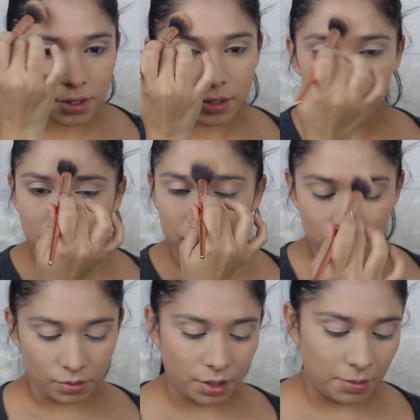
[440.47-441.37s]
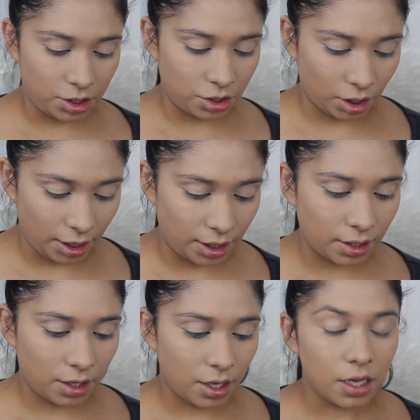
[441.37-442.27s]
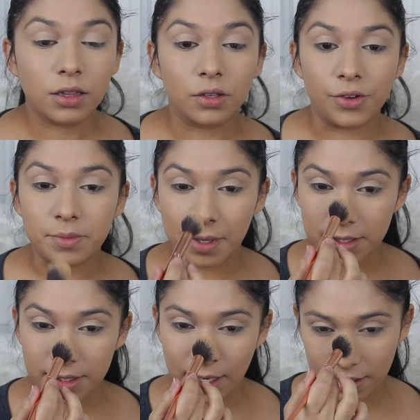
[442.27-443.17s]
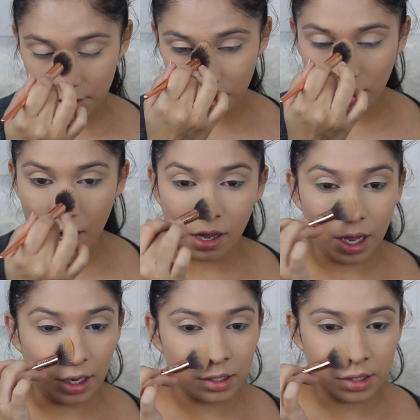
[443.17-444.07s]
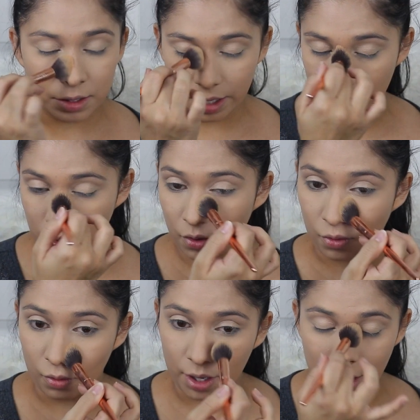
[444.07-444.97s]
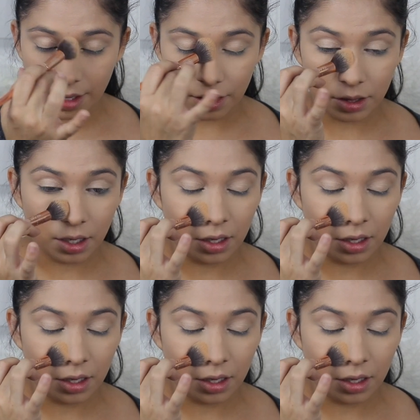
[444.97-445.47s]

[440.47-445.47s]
So I just want to make sure like those places I do lock down with